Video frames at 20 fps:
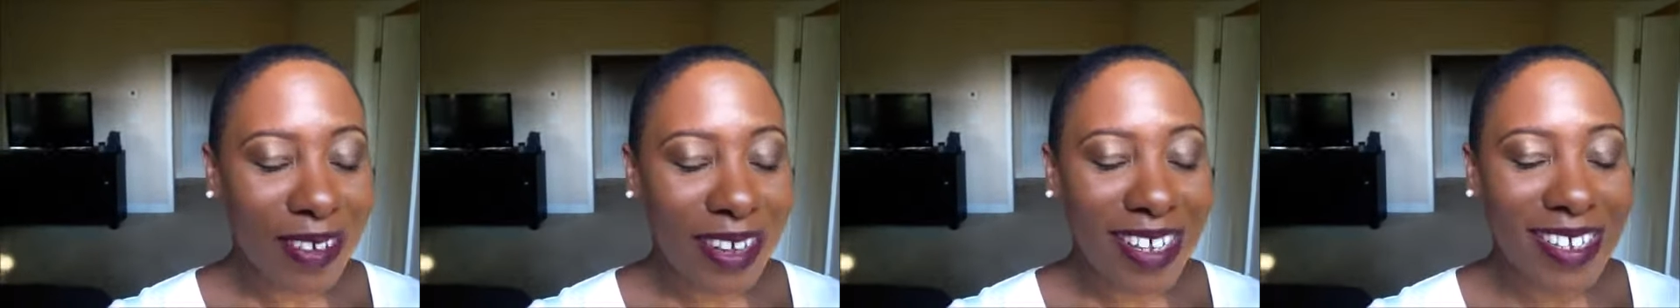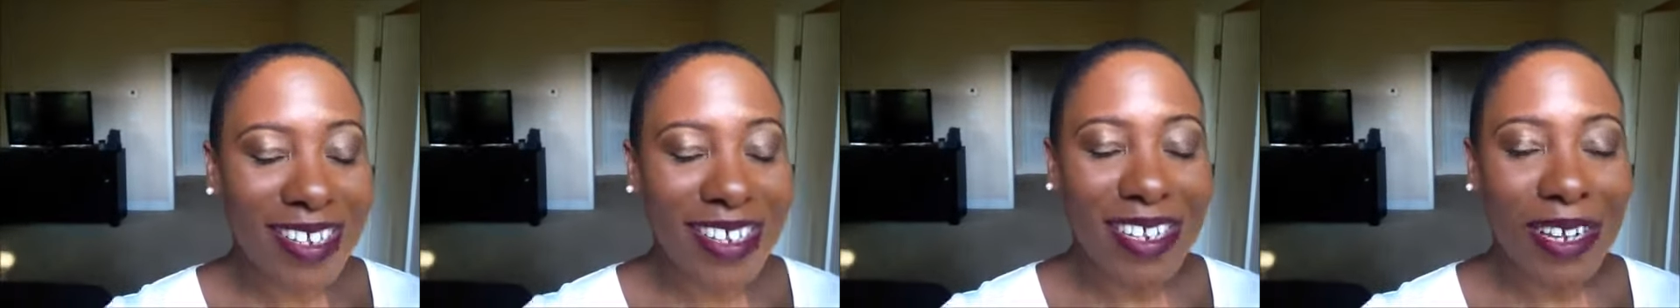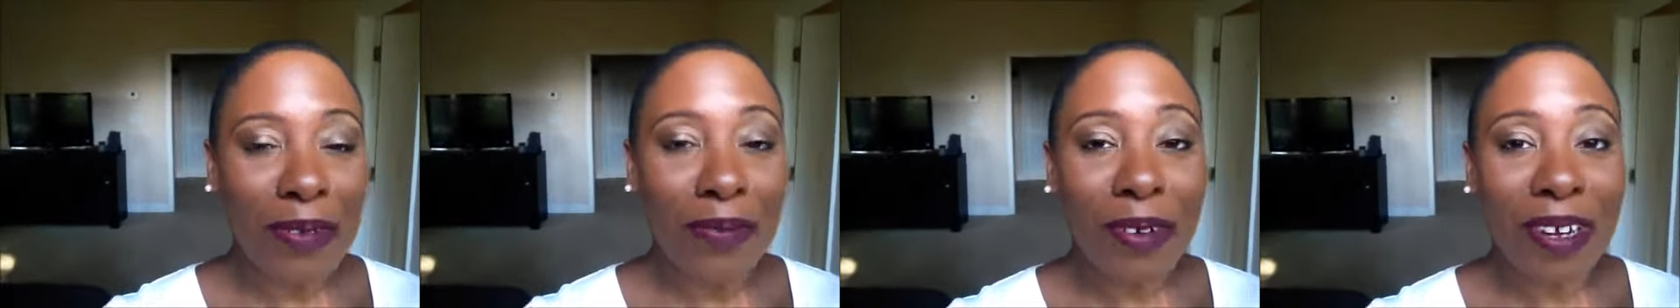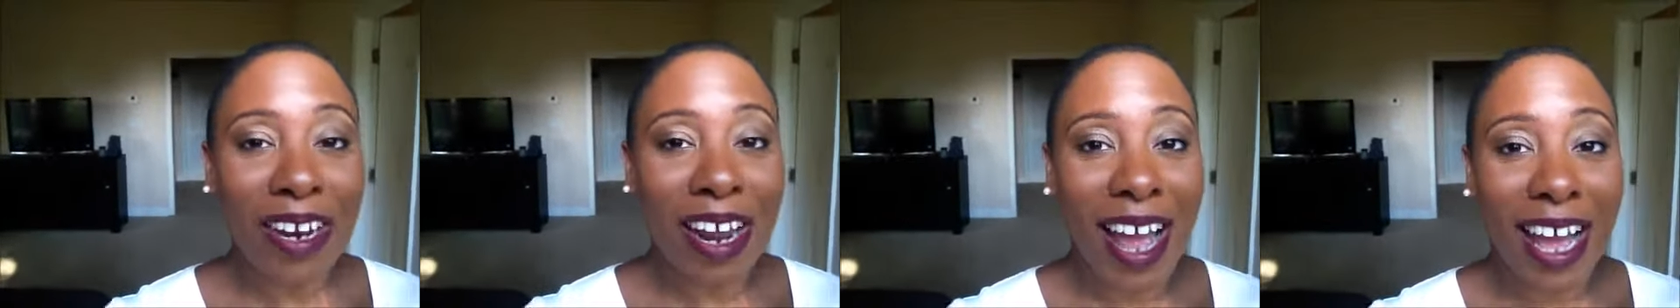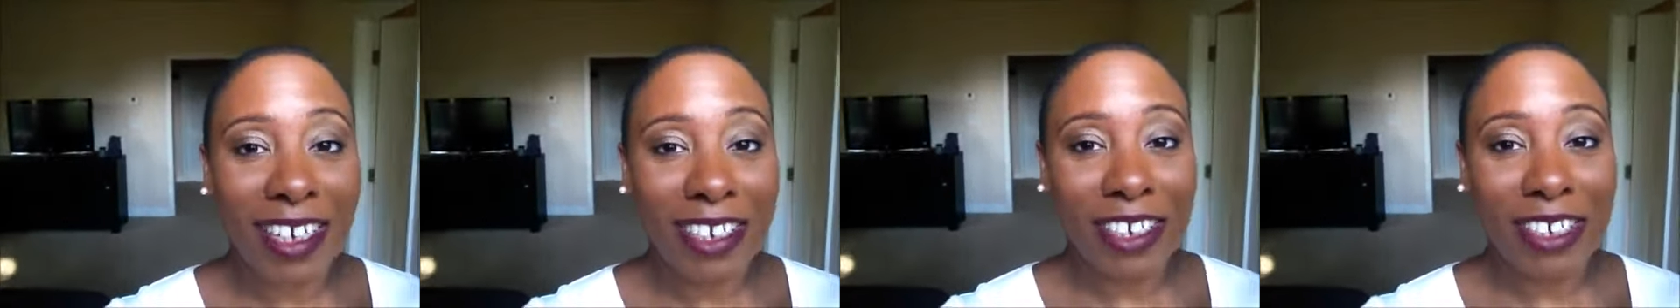Someone
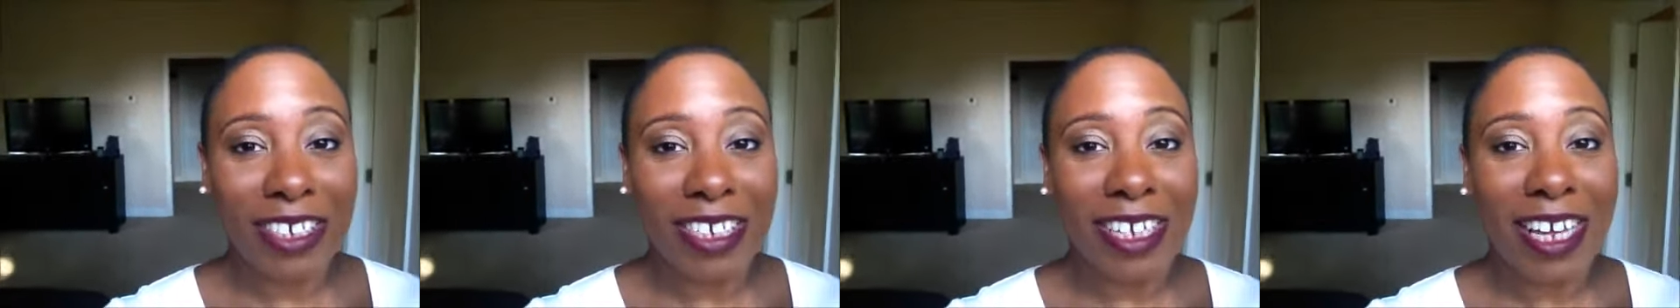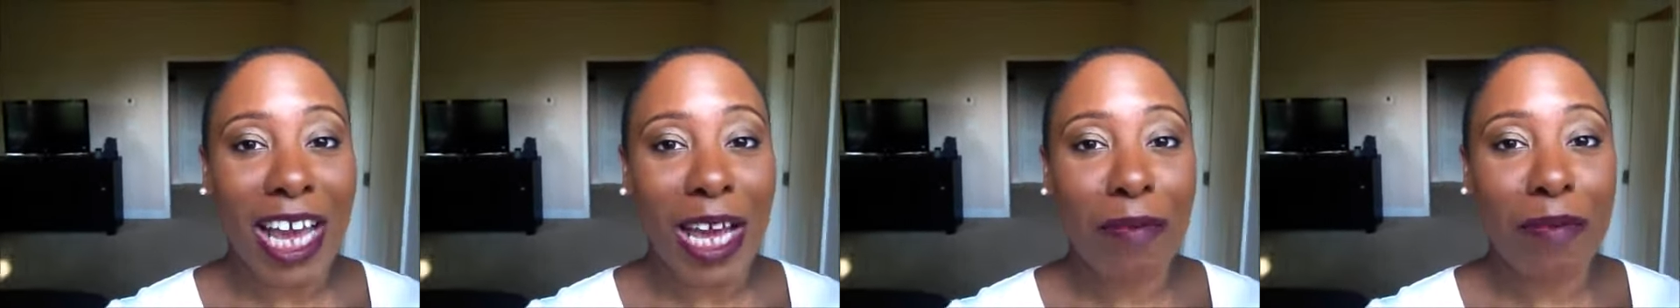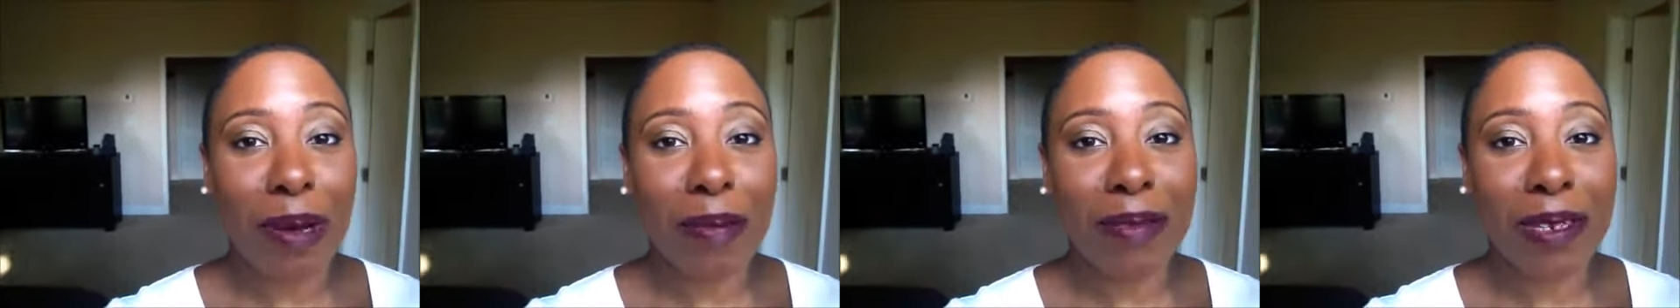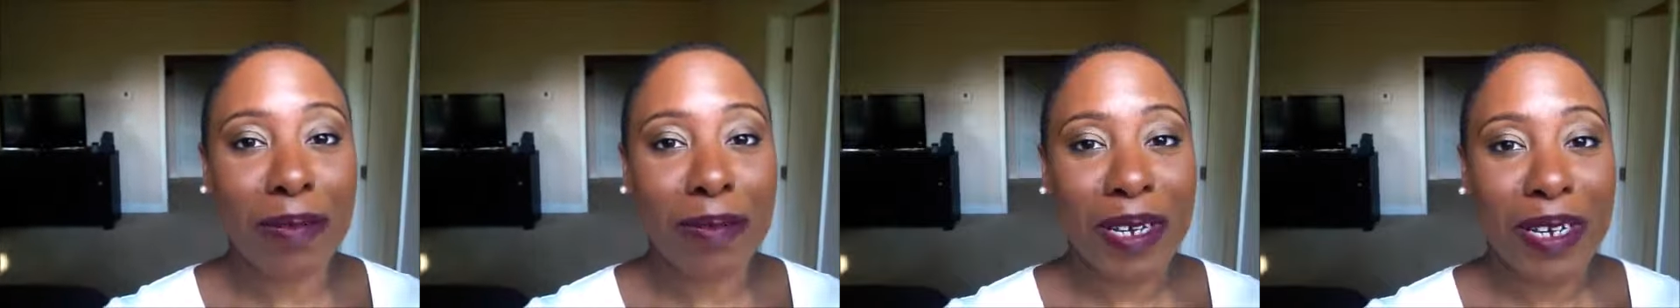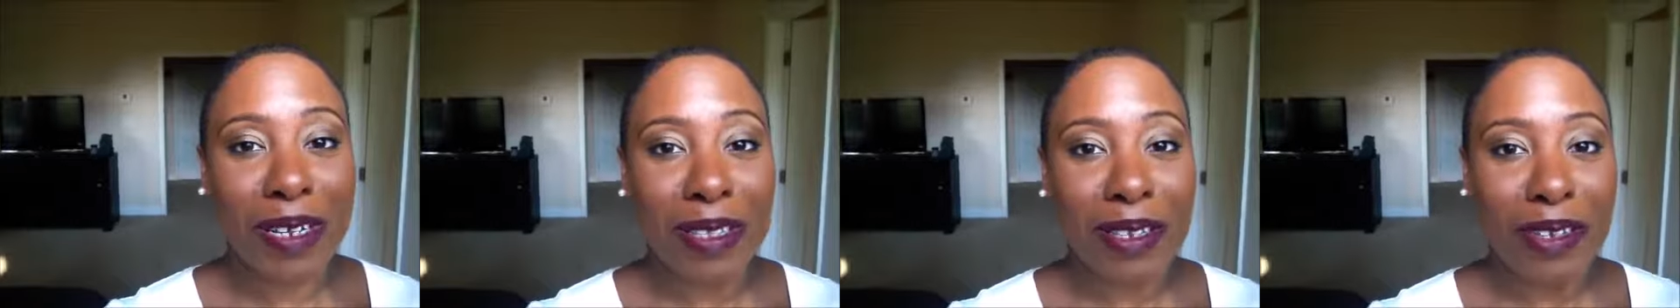actually came up to
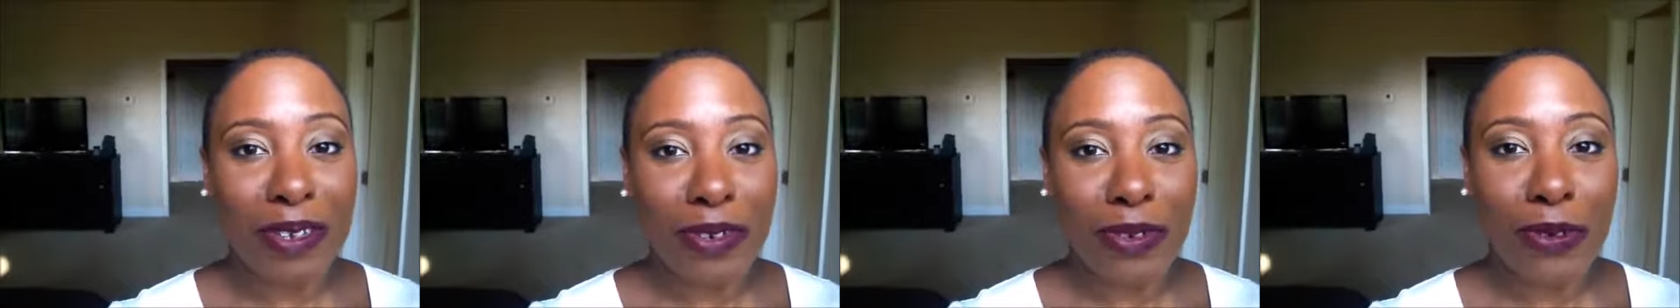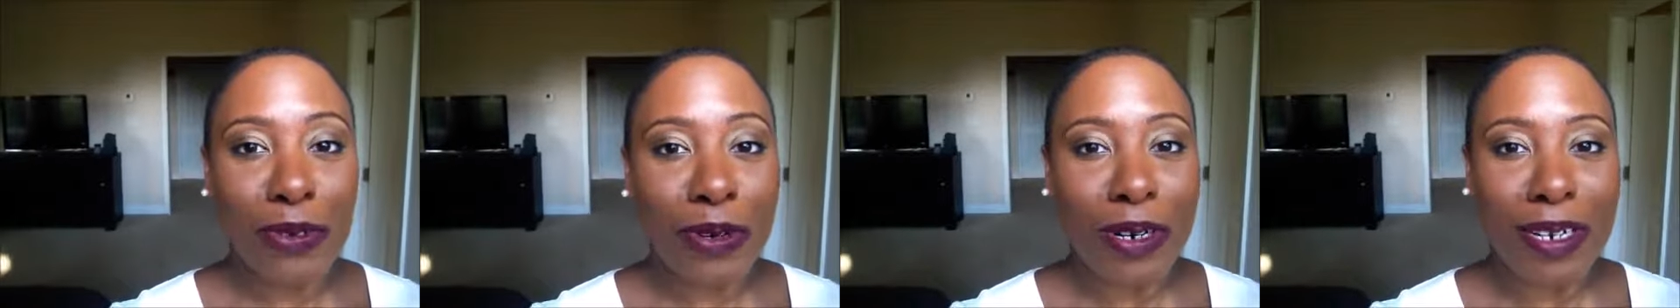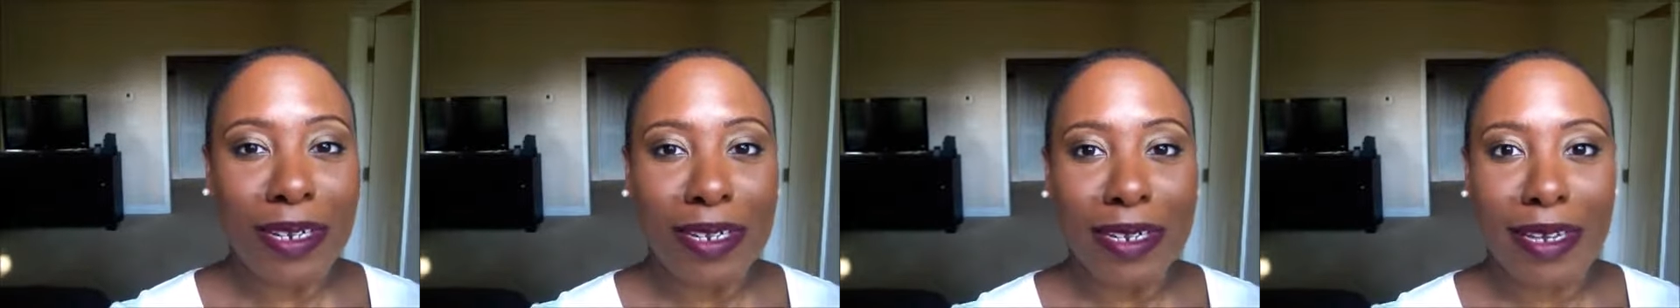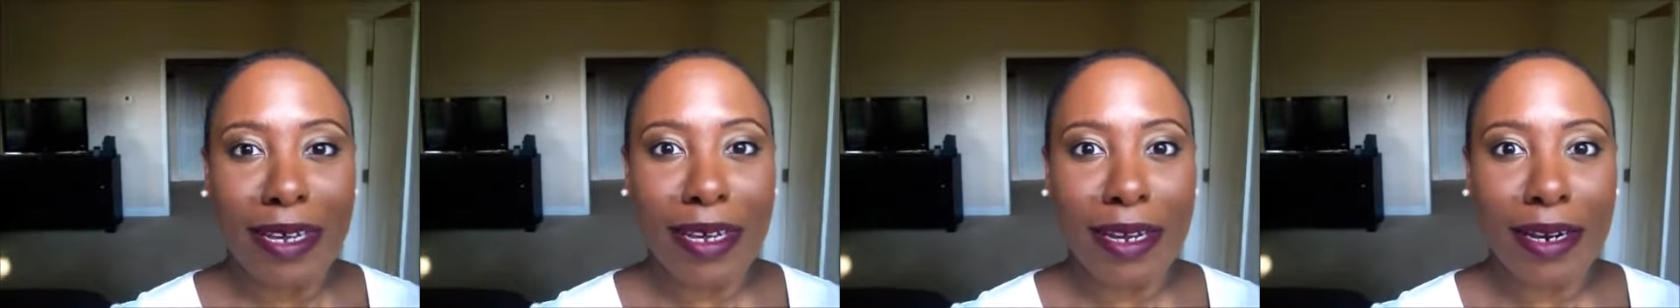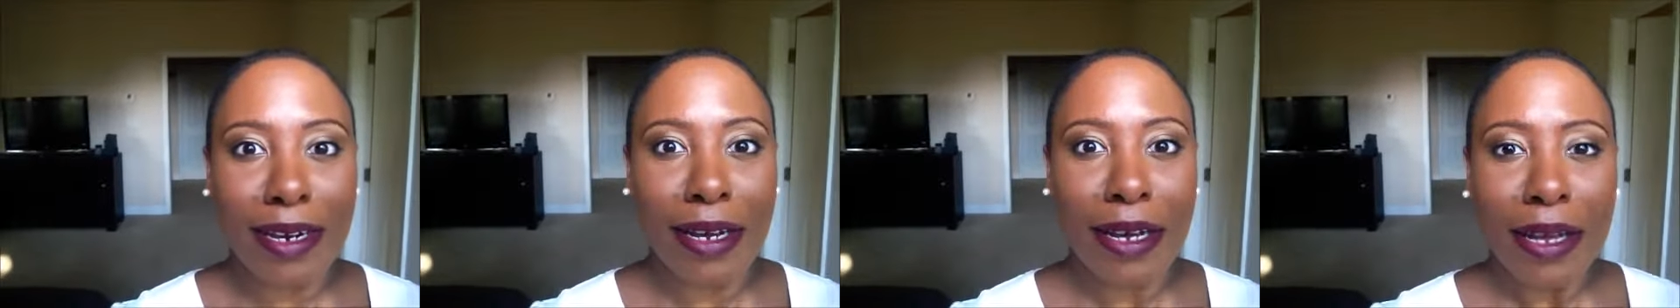me in the store and
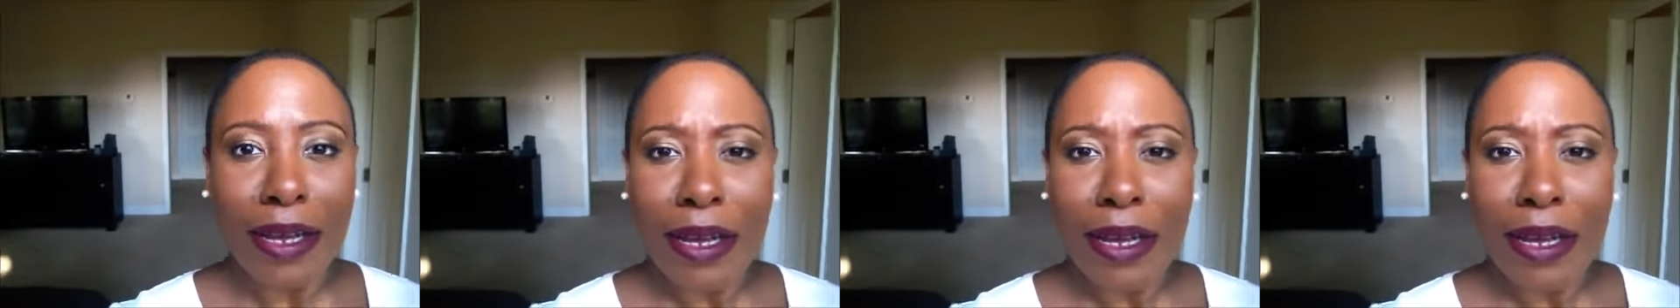said,